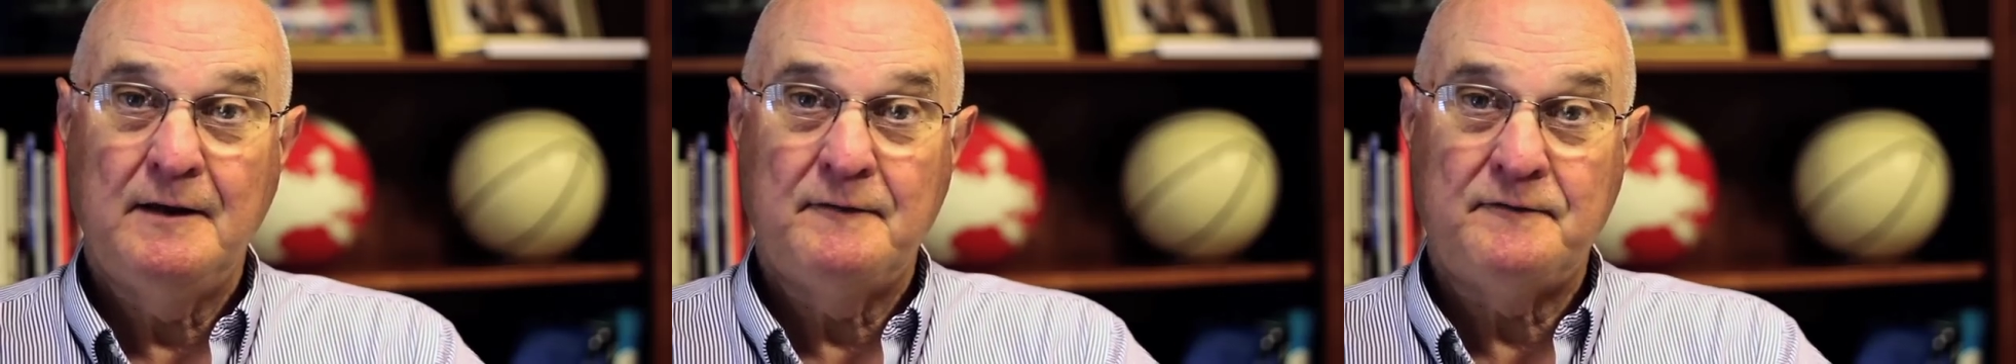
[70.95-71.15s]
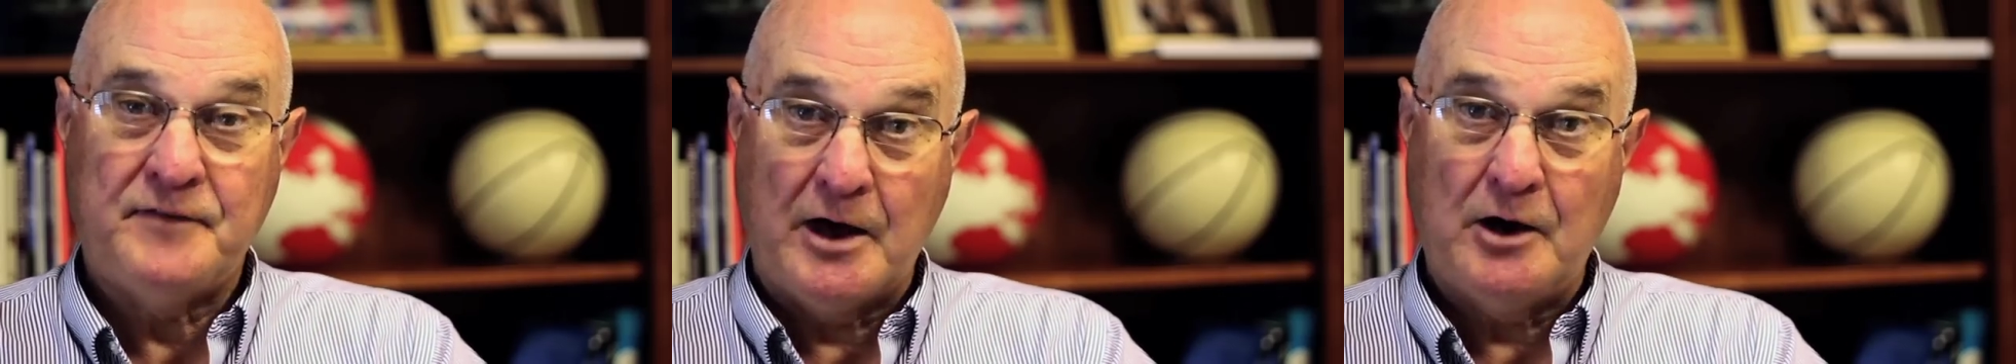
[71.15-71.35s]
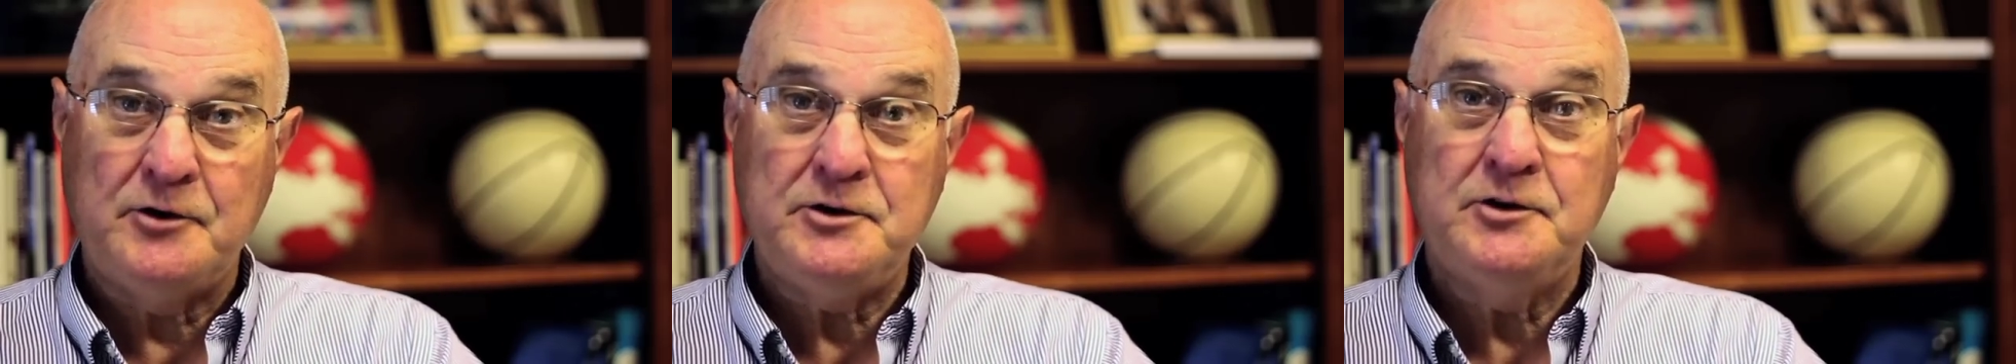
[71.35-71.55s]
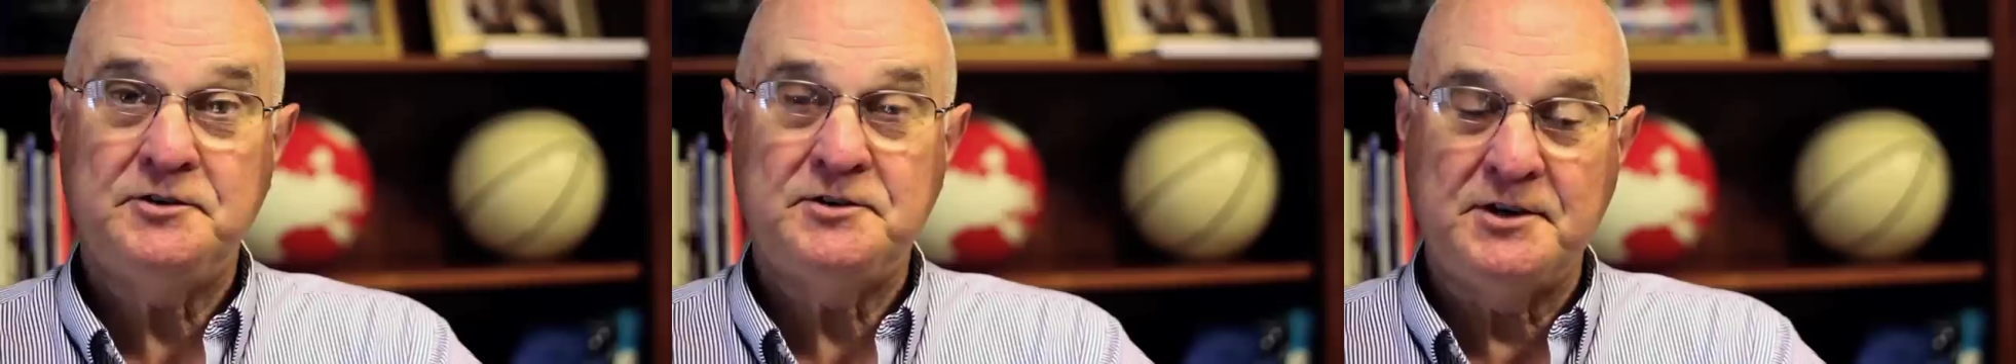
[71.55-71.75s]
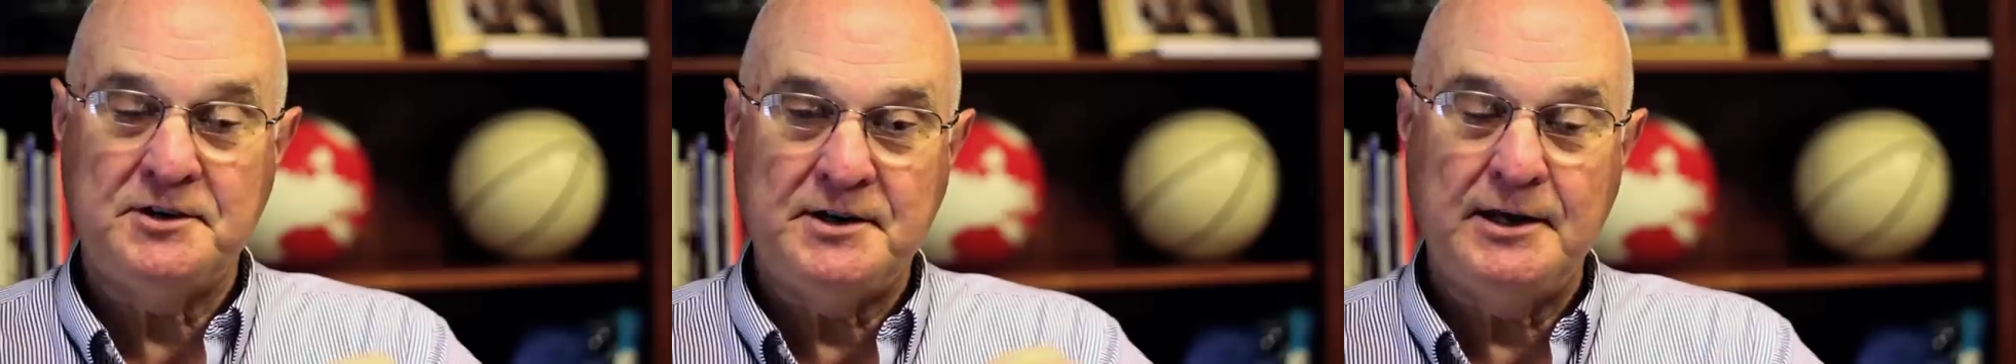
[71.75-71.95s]
failure
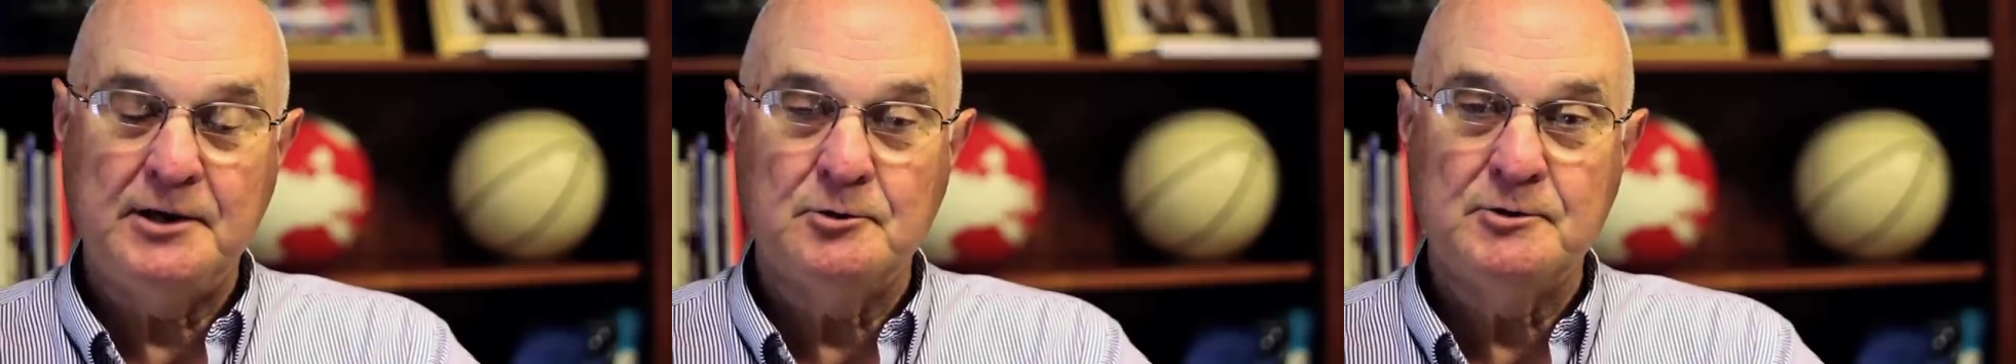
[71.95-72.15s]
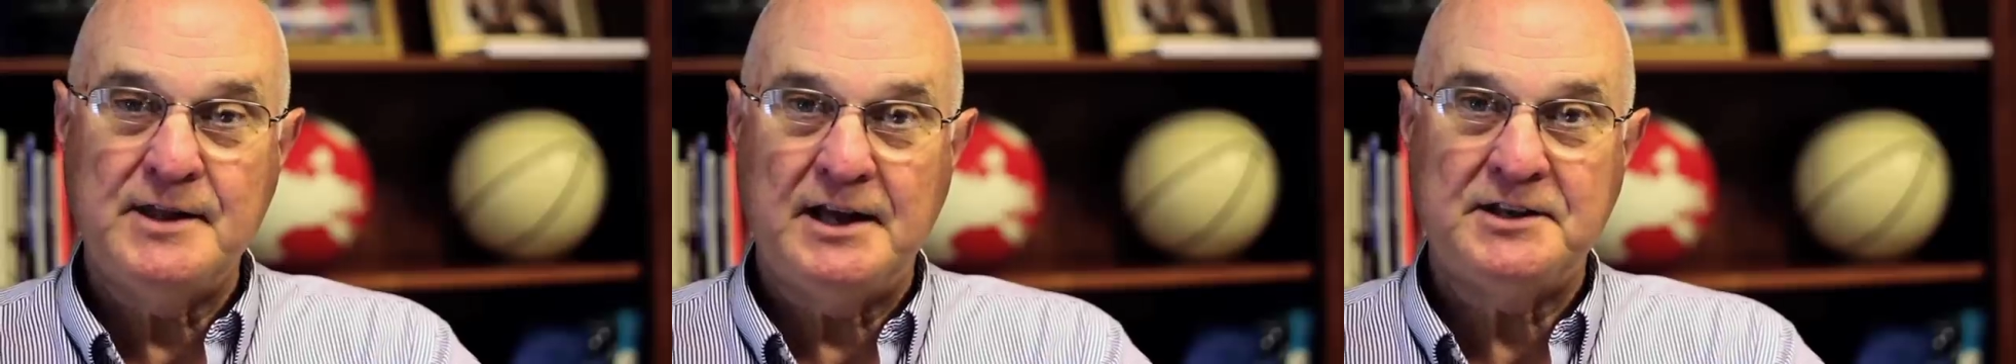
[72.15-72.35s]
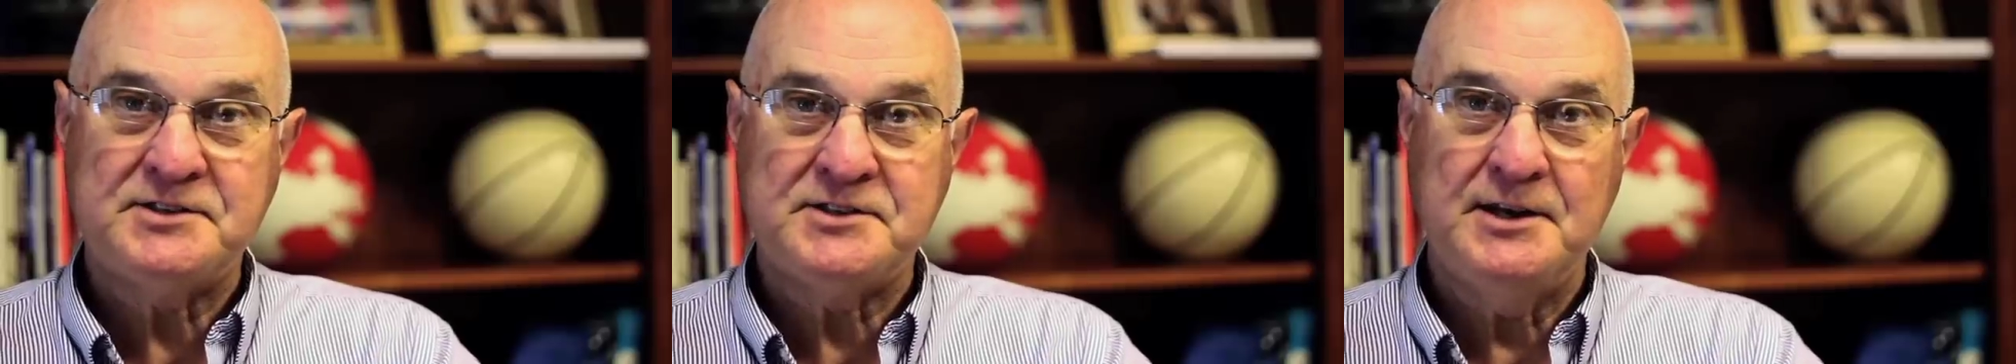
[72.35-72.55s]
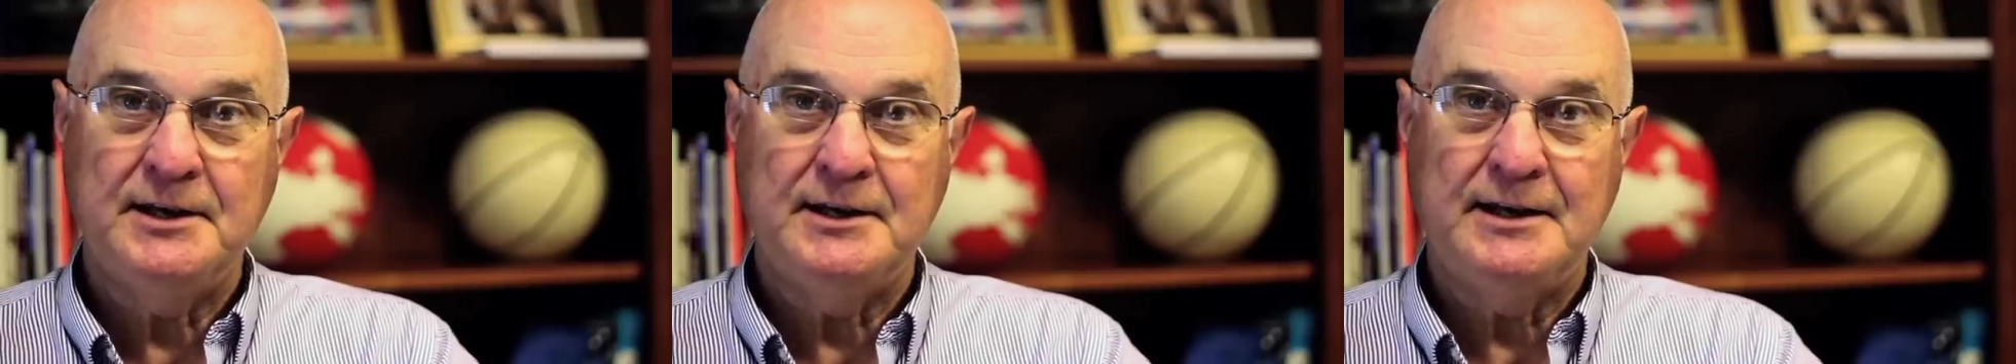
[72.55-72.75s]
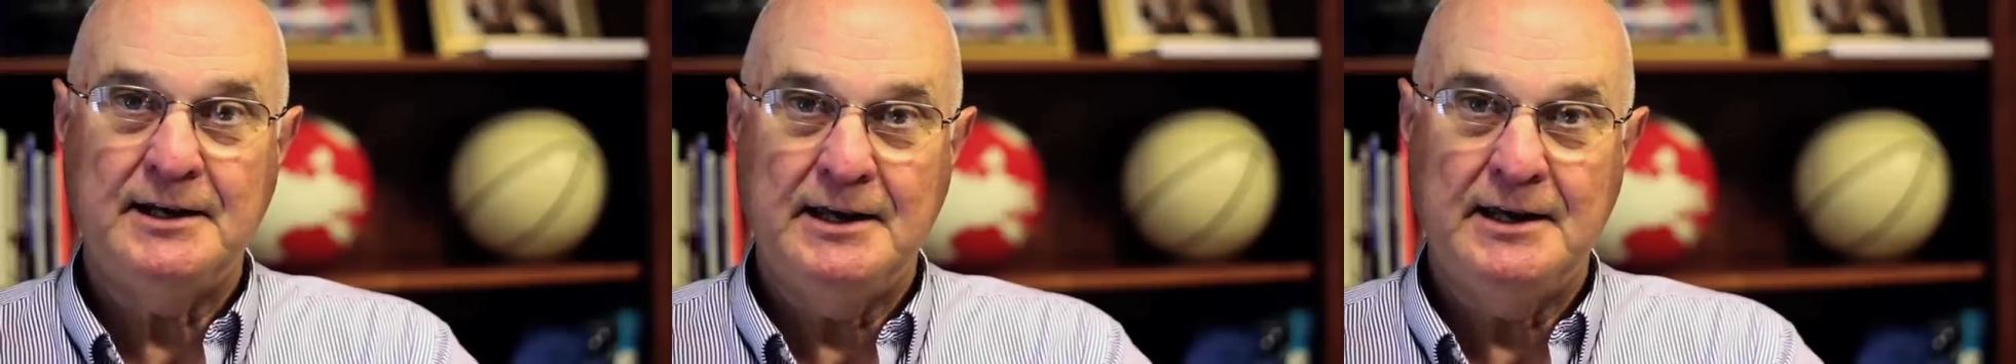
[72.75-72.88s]
to deal with that sin,